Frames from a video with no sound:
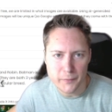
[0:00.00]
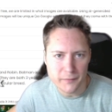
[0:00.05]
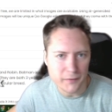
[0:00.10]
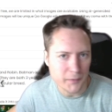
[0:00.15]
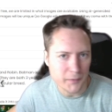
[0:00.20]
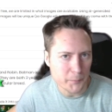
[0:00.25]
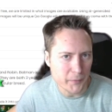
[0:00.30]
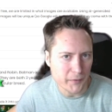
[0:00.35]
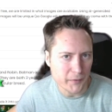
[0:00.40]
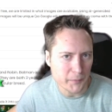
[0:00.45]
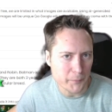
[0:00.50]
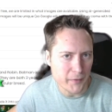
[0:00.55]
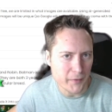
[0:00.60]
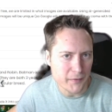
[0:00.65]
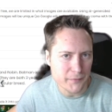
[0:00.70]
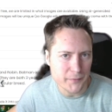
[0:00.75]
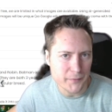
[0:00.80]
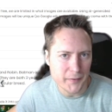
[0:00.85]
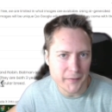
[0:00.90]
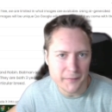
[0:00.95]
It's going to pick the
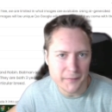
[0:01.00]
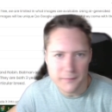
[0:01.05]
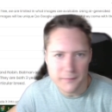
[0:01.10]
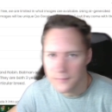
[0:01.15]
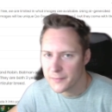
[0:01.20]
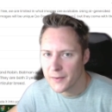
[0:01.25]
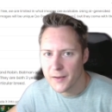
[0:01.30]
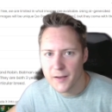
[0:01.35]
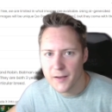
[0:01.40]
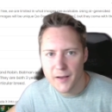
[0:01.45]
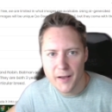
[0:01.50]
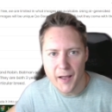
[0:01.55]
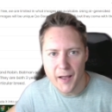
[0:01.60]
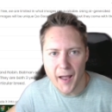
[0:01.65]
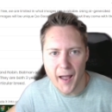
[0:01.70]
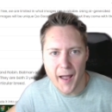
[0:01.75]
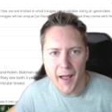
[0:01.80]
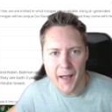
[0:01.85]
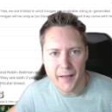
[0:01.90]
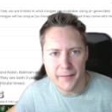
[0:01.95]
best things,
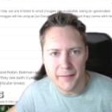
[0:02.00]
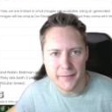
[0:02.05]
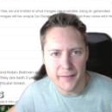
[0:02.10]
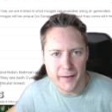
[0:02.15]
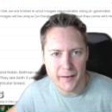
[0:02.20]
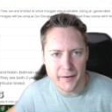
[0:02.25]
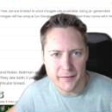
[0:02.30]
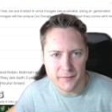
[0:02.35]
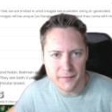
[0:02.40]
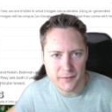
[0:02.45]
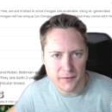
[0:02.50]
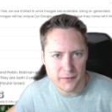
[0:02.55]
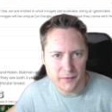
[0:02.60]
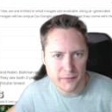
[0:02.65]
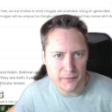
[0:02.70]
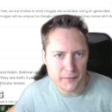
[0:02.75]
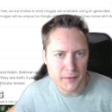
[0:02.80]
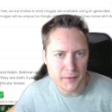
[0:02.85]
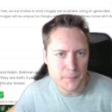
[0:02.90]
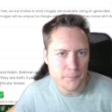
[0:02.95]
and then it's going
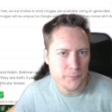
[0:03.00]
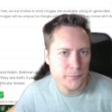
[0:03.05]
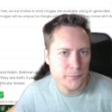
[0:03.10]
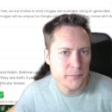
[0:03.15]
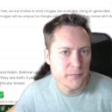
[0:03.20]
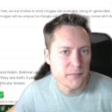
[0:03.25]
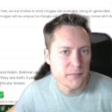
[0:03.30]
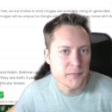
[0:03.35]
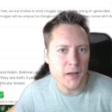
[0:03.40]
to do them.